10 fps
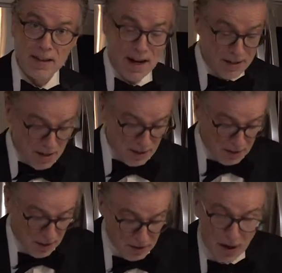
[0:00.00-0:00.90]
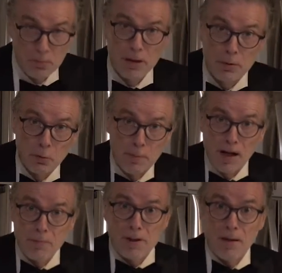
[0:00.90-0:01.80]
I dare say some people will be
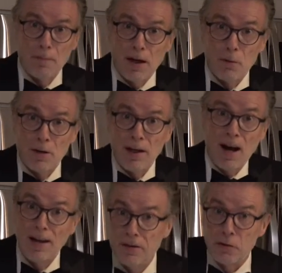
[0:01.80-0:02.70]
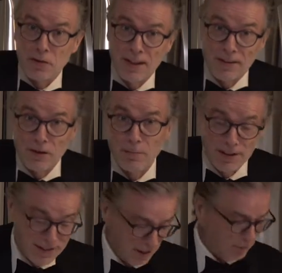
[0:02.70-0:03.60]
upset by the way I do things.
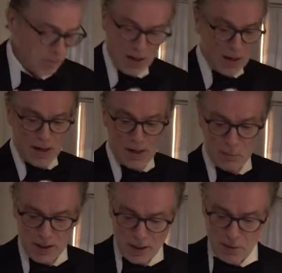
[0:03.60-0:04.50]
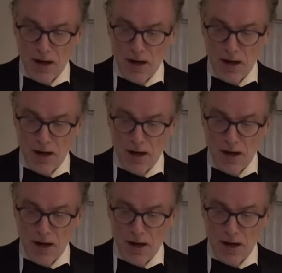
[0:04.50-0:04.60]
But here we go.